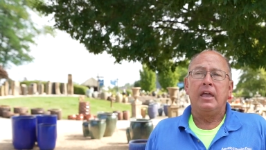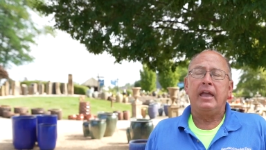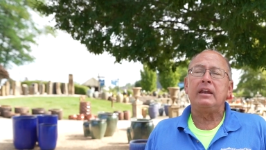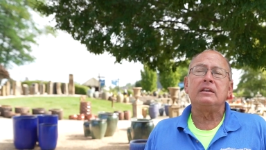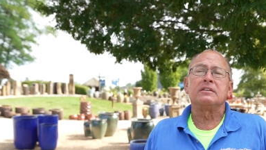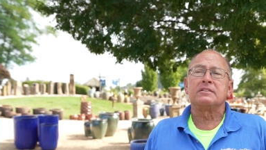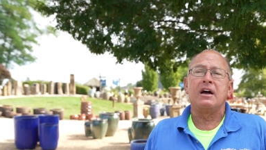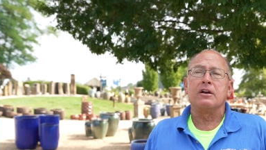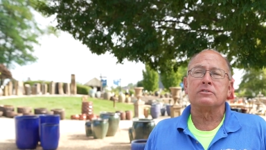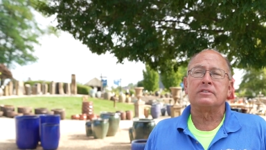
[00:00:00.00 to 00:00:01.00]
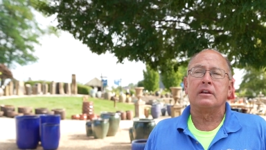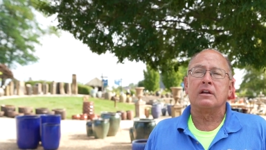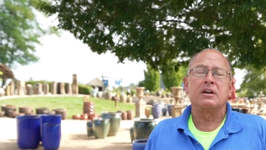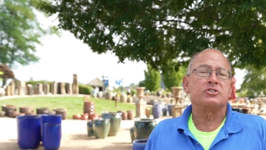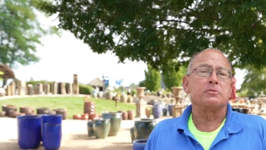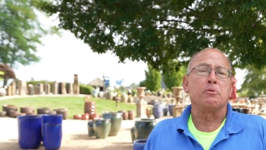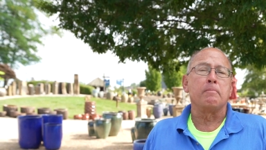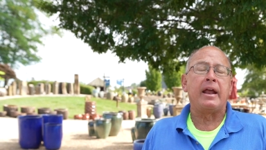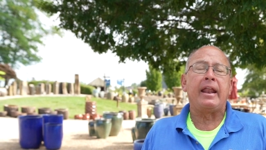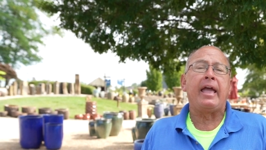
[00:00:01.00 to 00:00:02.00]
any desires that a customer
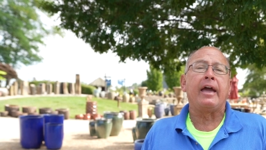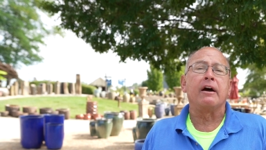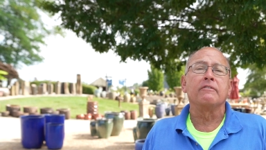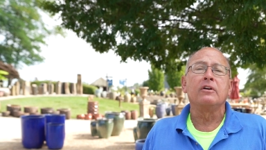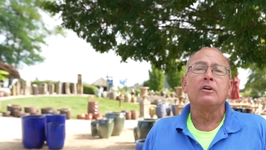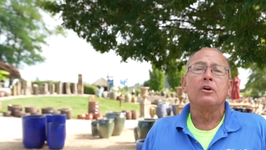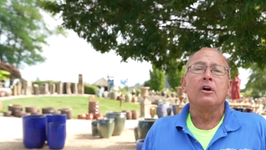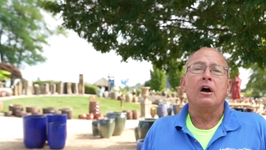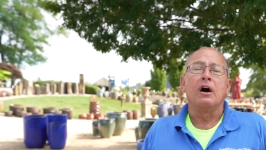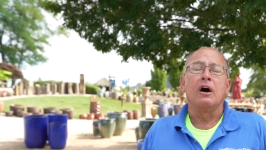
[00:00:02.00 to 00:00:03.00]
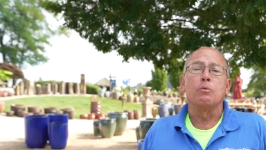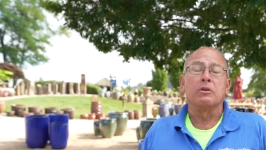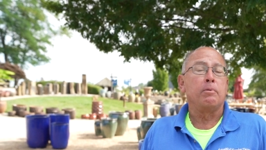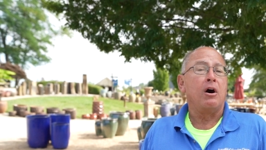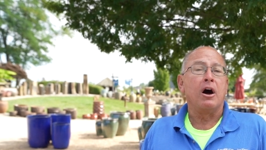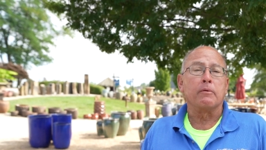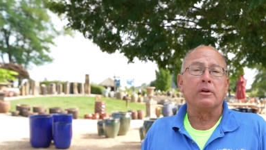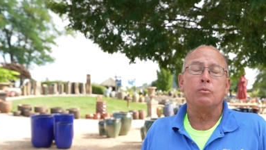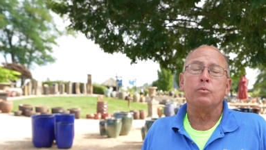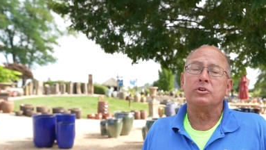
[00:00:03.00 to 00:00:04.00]
might have with
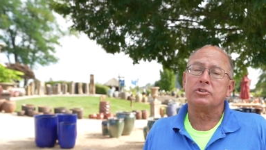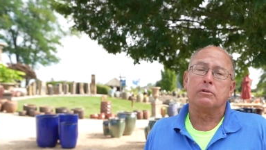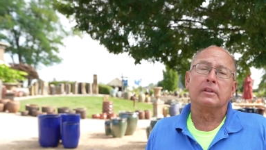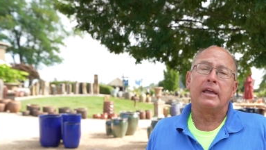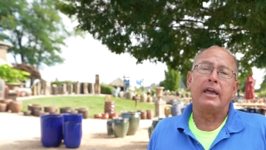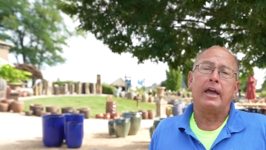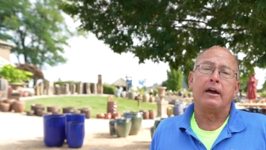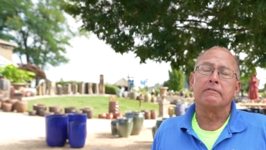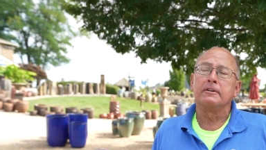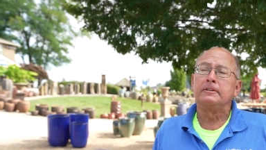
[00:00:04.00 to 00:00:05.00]
pottery, we certainly have.